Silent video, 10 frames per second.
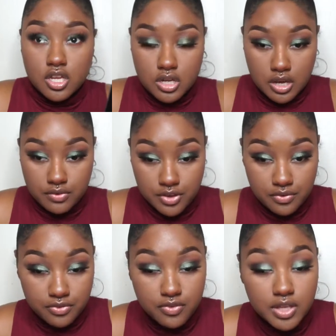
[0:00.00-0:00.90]
Now, if you're
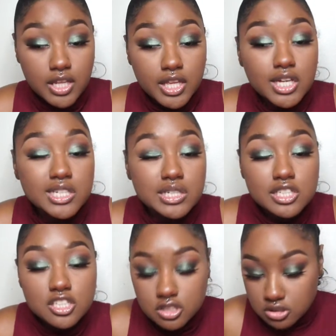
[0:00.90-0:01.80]
feeling a
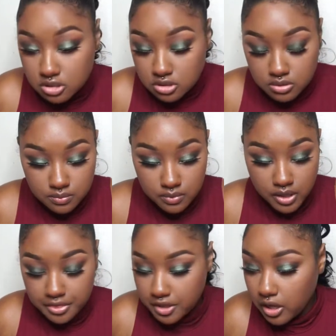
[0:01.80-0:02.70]
little,
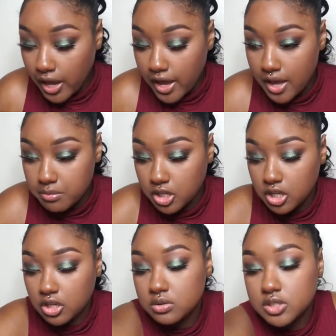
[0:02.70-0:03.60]
I think I am going
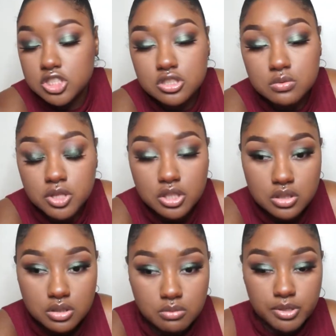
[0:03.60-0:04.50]
to go in just with a
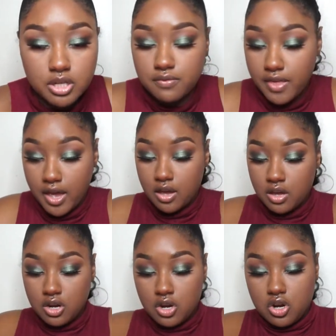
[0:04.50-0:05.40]
little bit of that
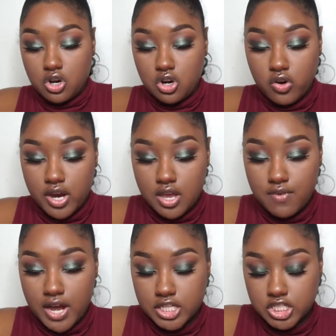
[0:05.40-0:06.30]
Crave
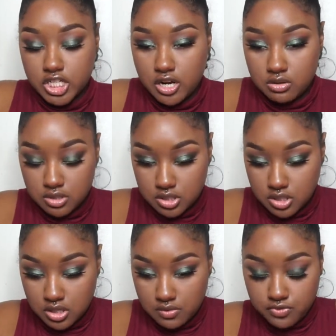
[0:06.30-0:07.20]
eyeshadow
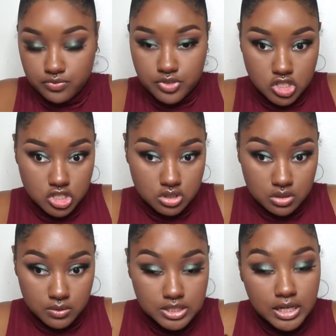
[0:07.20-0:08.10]
underneath, just
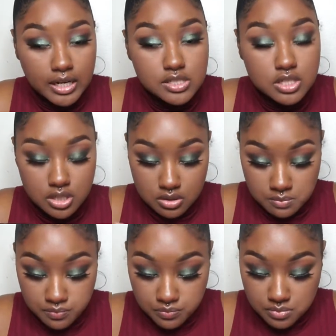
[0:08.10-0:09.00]
so it ties in
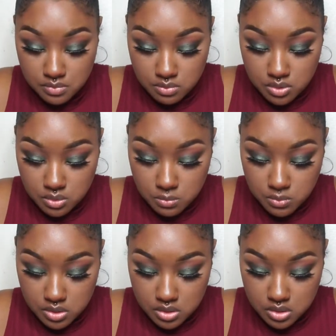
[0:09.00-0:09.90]

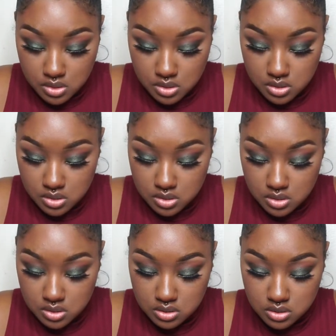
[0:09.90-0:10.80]
with the,
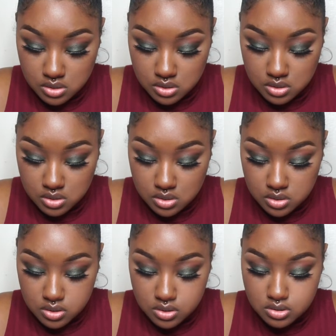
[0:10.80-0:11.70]

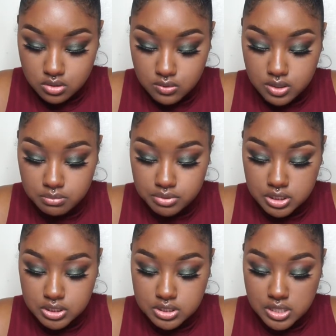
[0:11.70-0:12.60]
so it
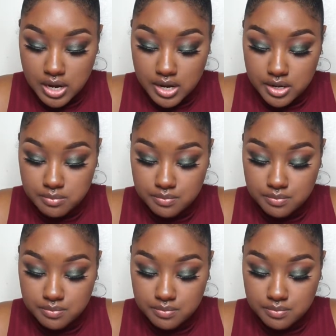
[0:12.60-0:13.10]
completes the eye.